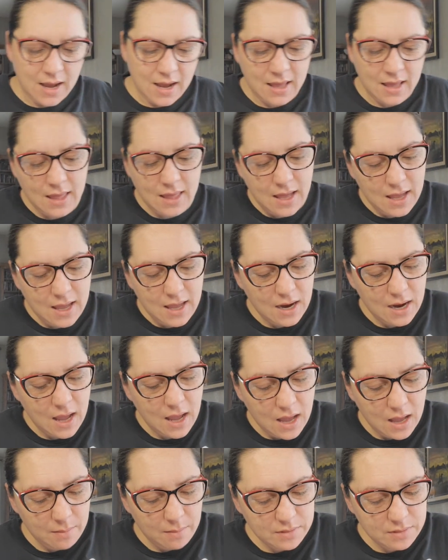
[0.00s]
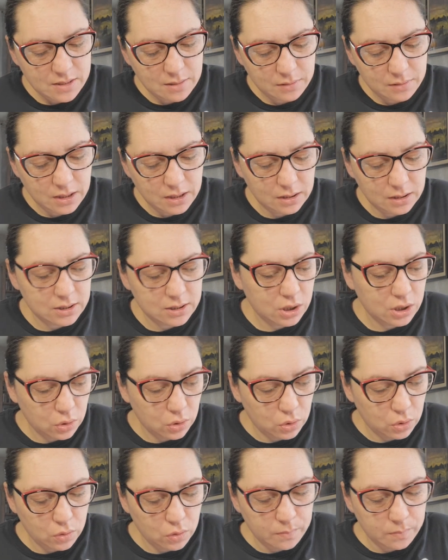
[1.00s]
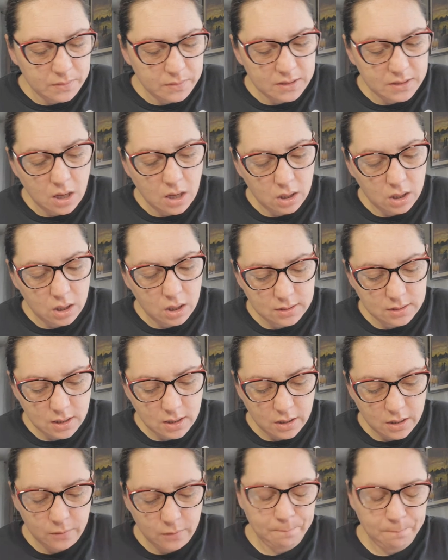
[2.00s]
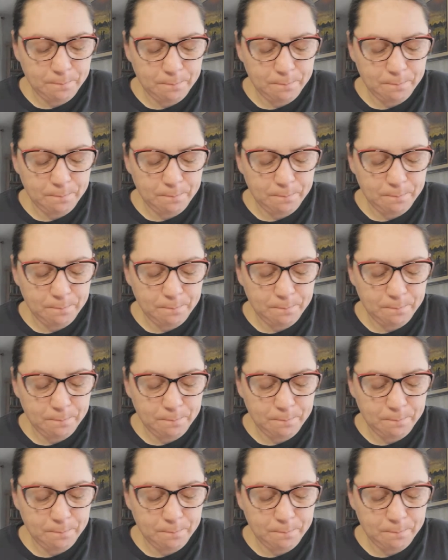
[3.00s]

and then um, some little tubes also.